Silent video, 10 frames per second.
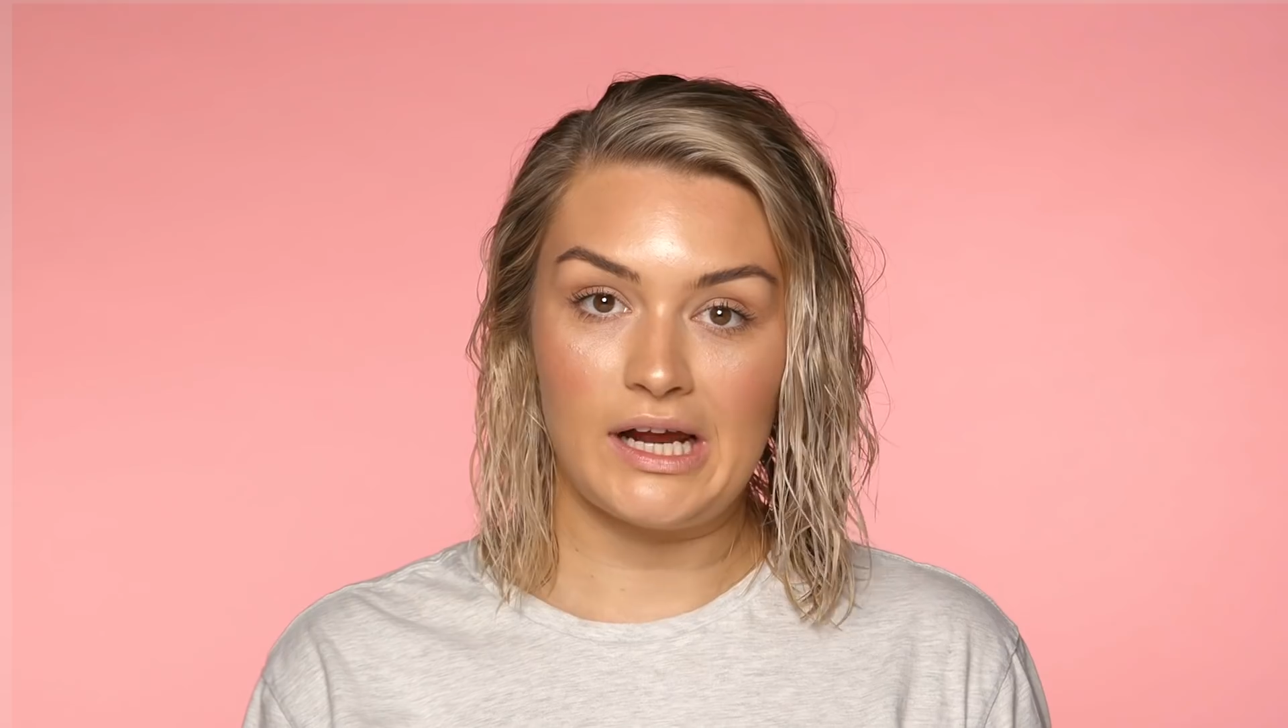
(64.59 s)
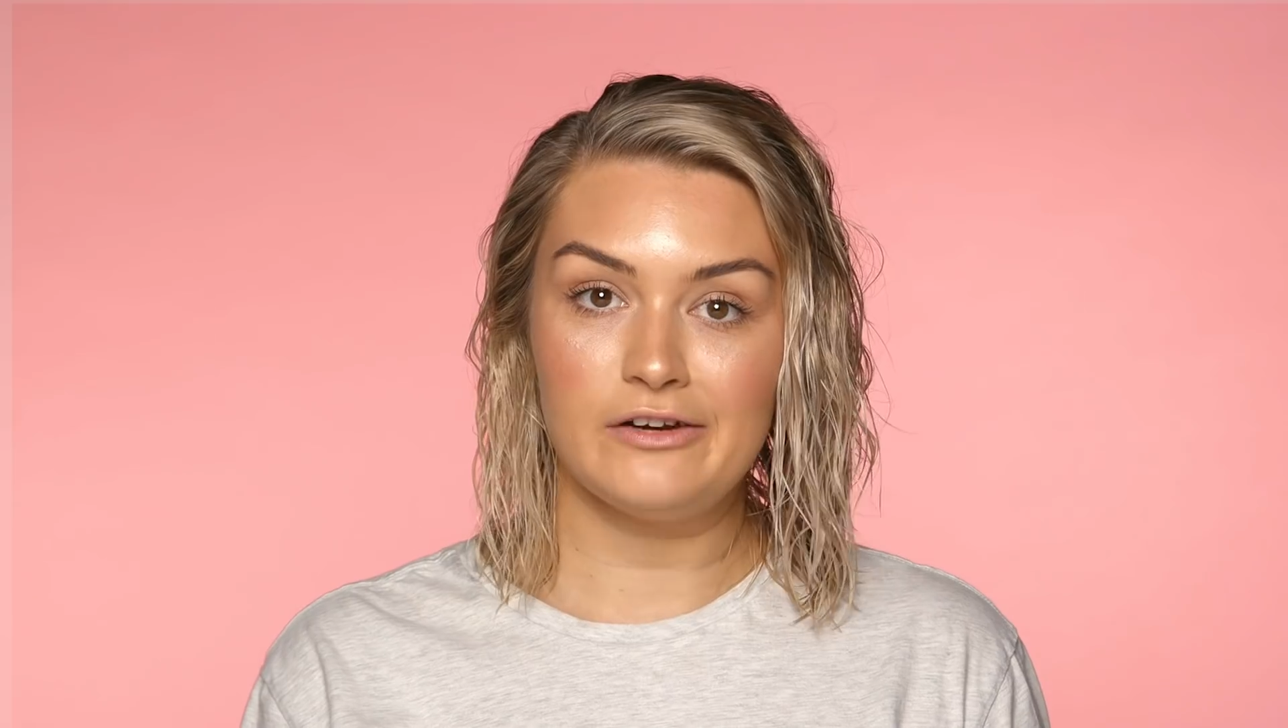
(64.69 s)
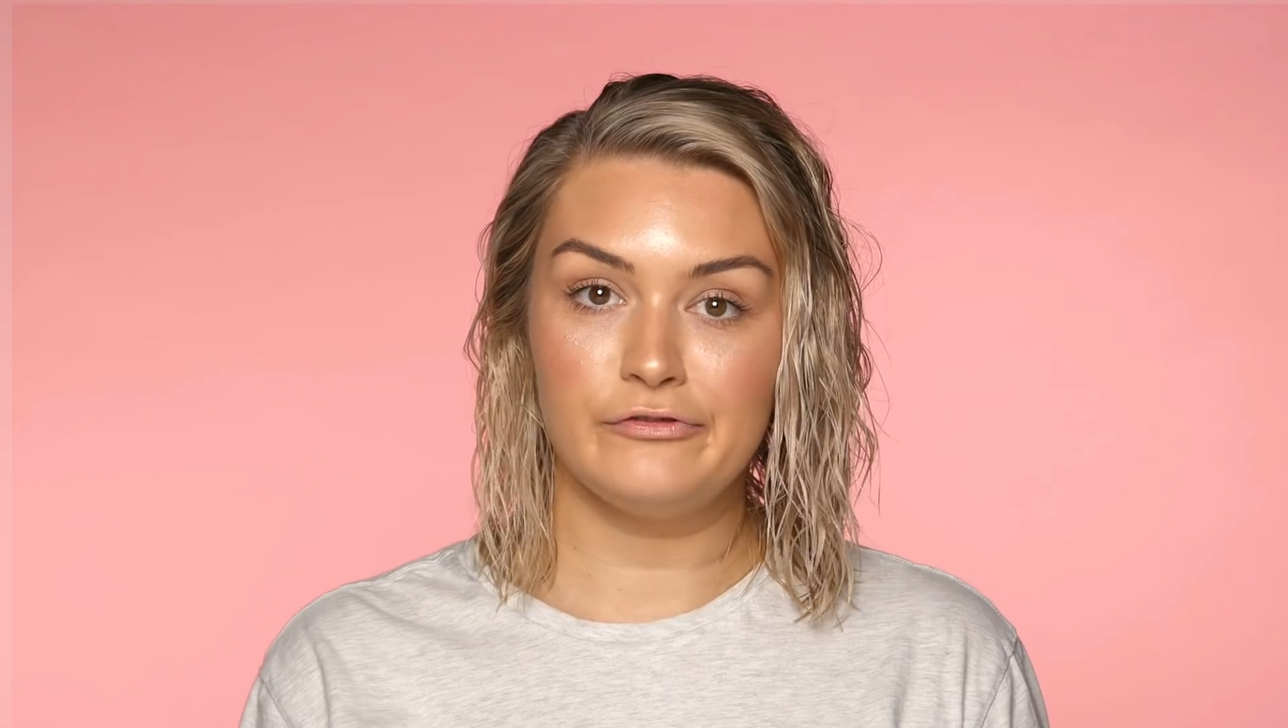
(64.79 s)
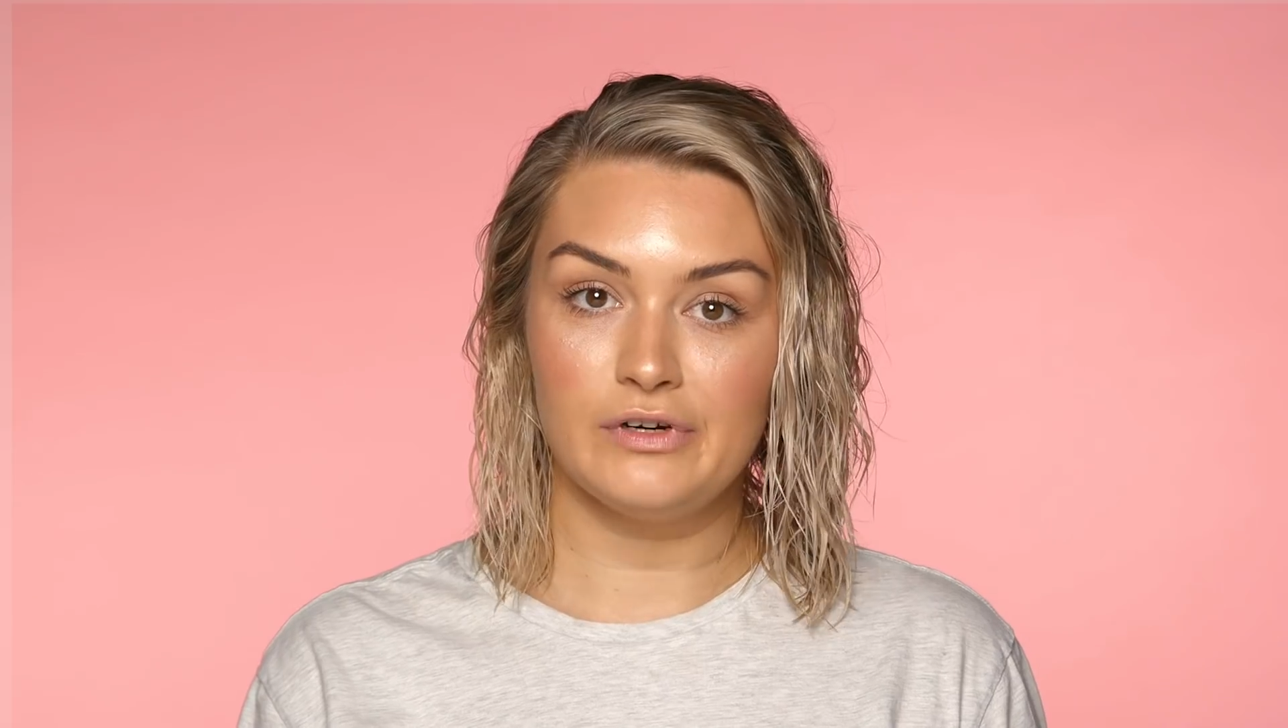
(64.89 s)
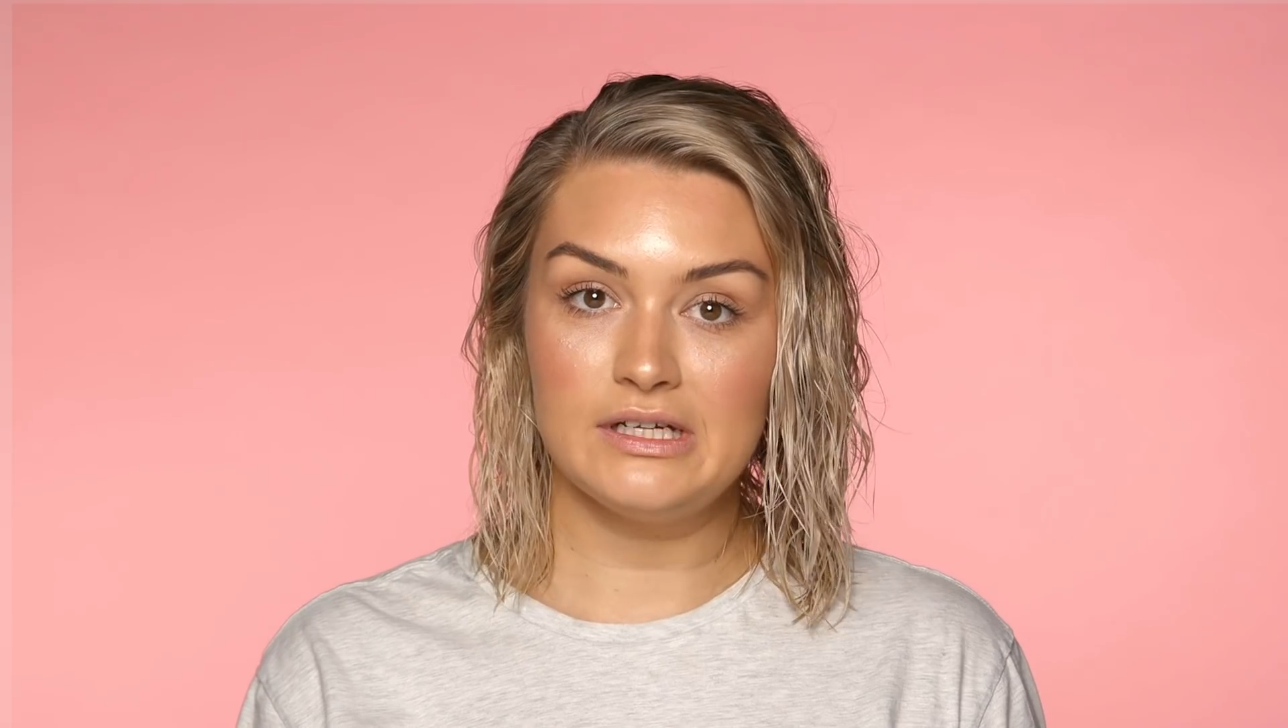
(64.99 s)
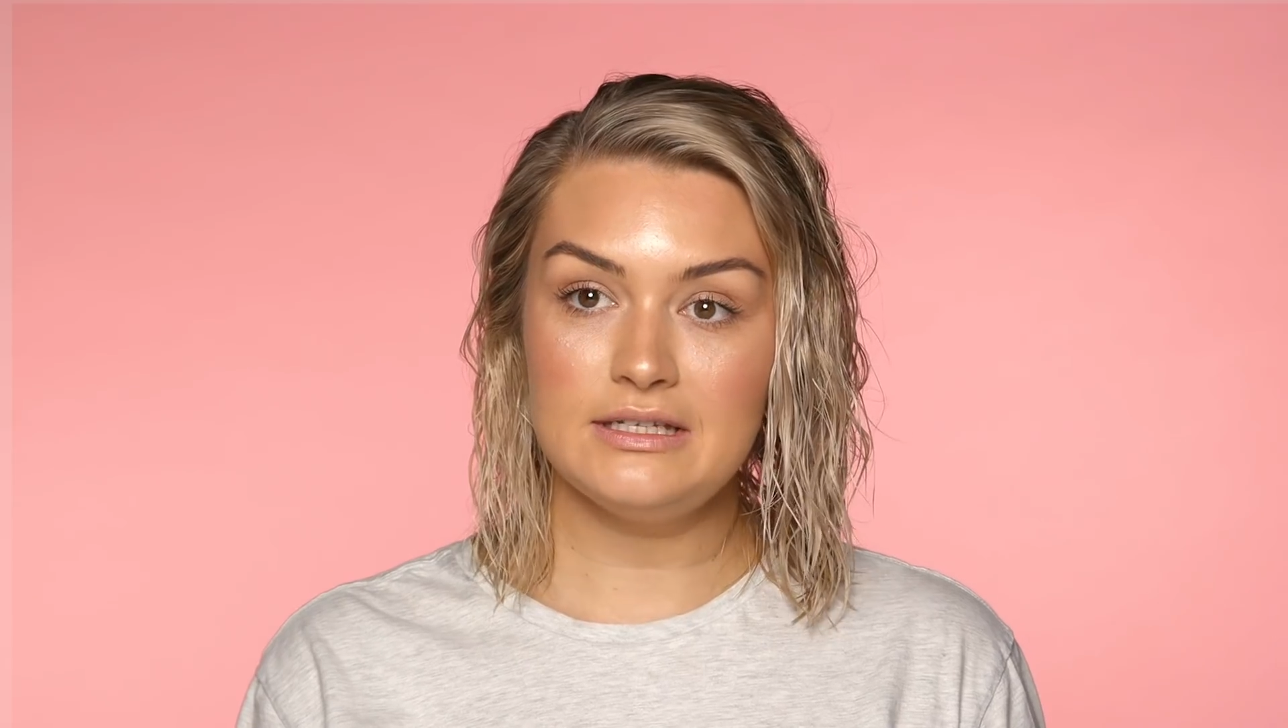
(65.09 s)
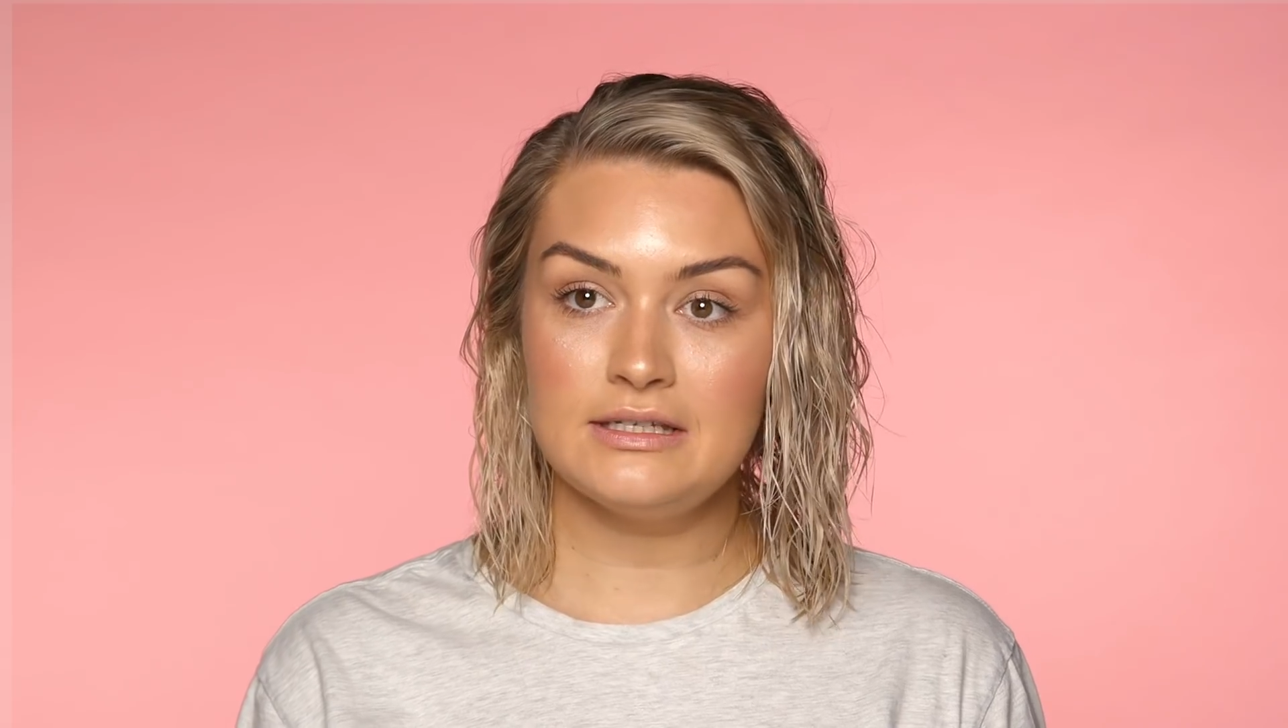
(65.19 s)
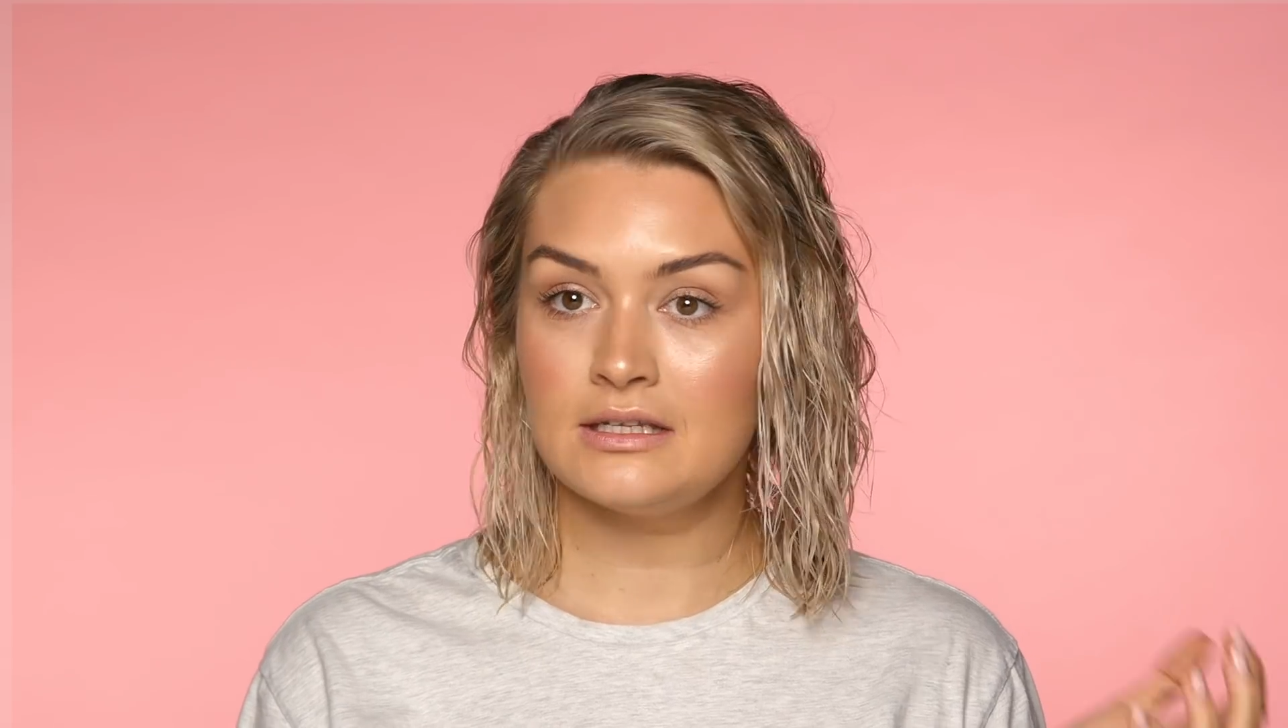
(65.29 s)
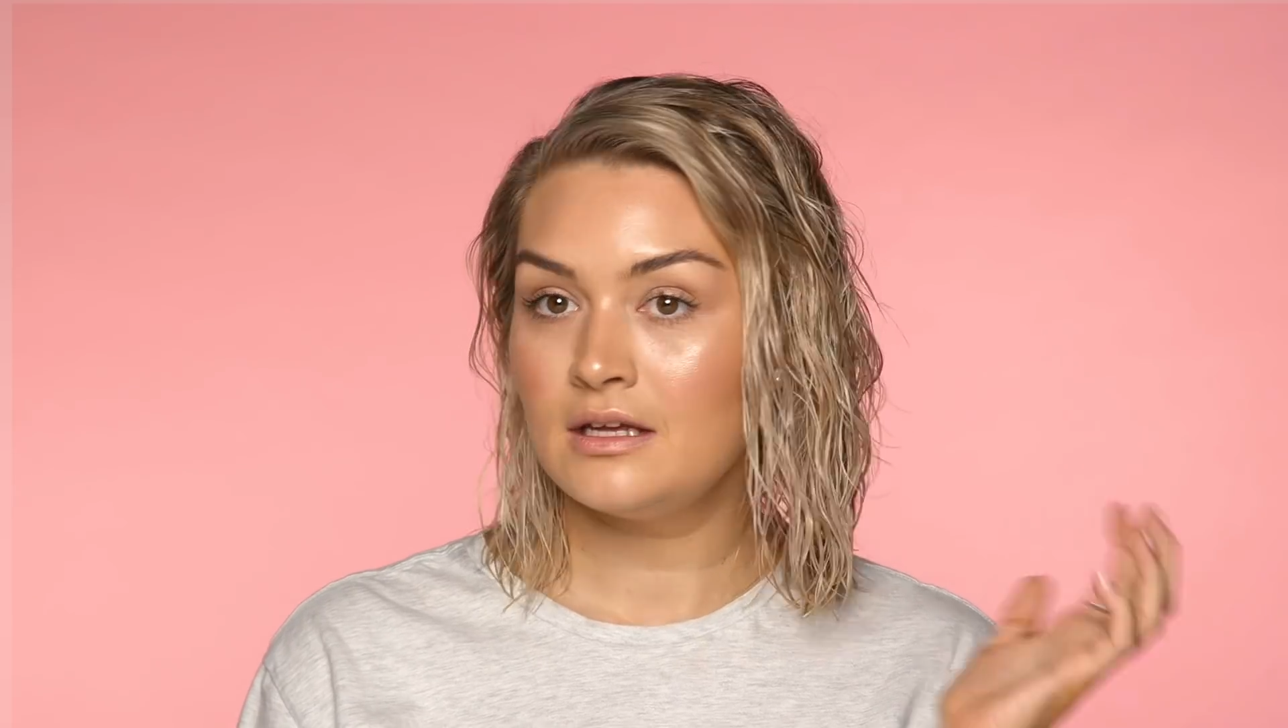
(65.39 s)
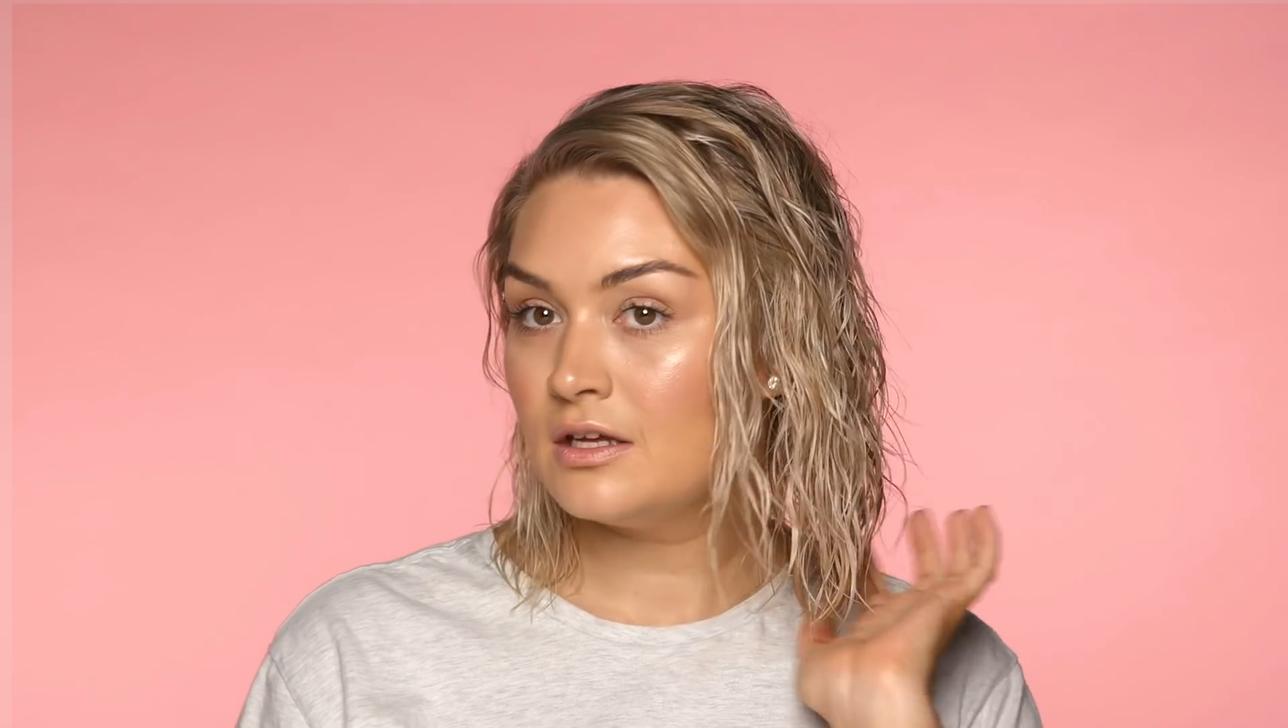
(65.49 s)
create
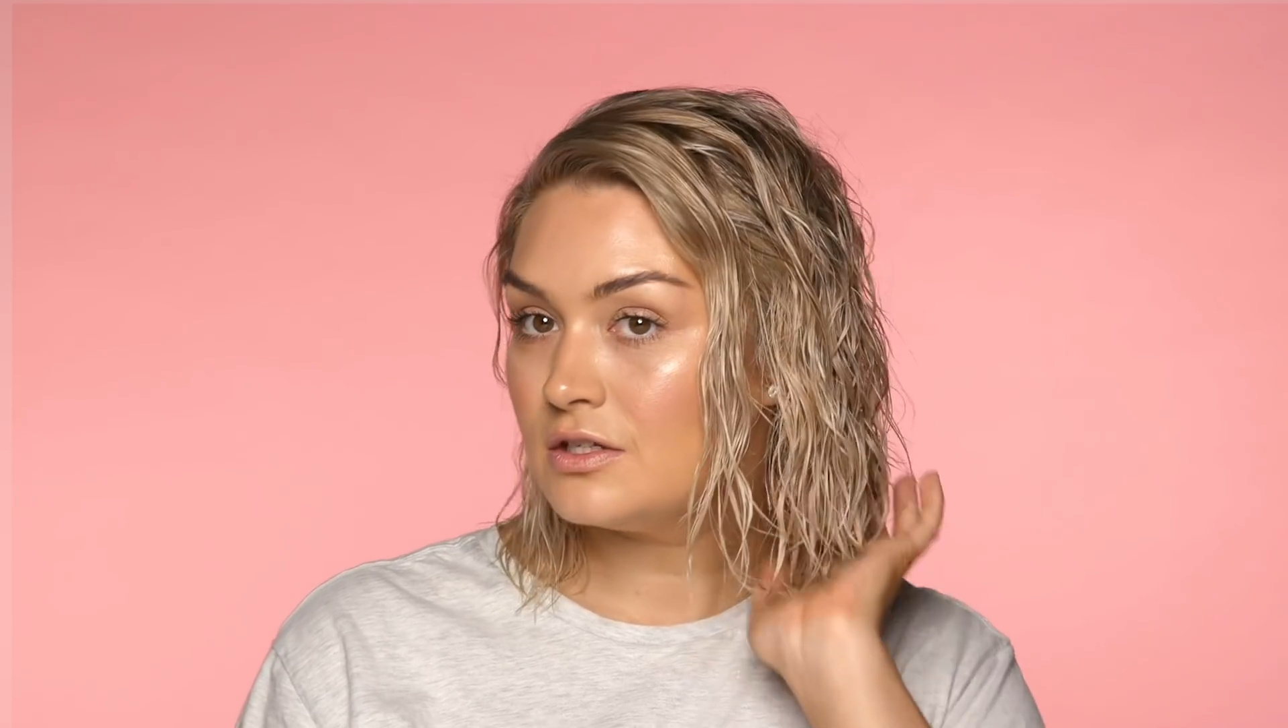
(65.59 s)
frizz.